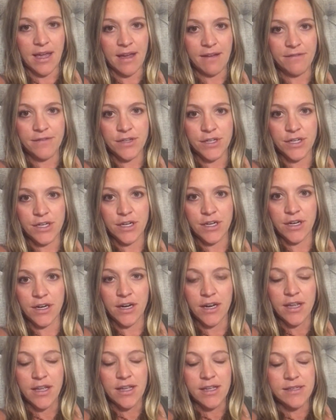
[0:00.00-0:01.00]

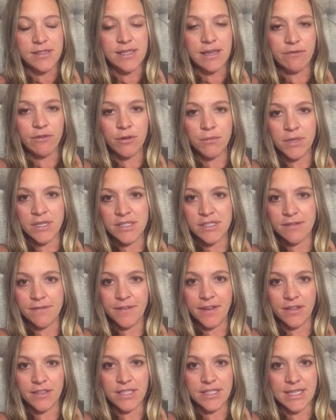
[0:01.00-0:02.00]
After several months of
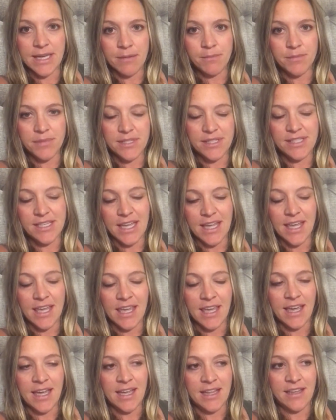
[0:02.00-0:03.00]
failed attempts
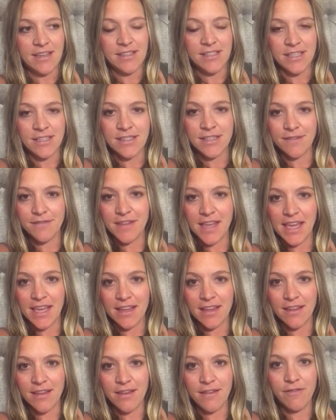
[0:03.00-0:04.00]
and tons of
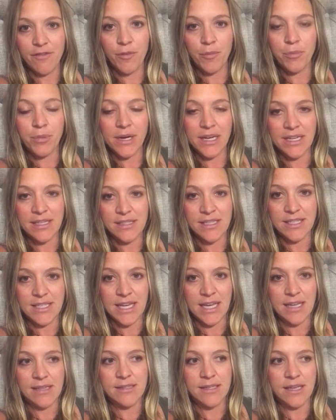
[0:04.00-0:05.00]
negative pregnancy
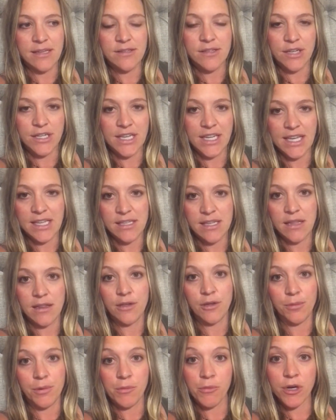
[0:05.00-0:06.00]
tests, I started to get a
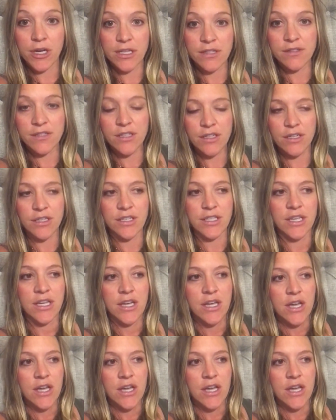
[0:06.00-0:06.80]
little bit more concerned.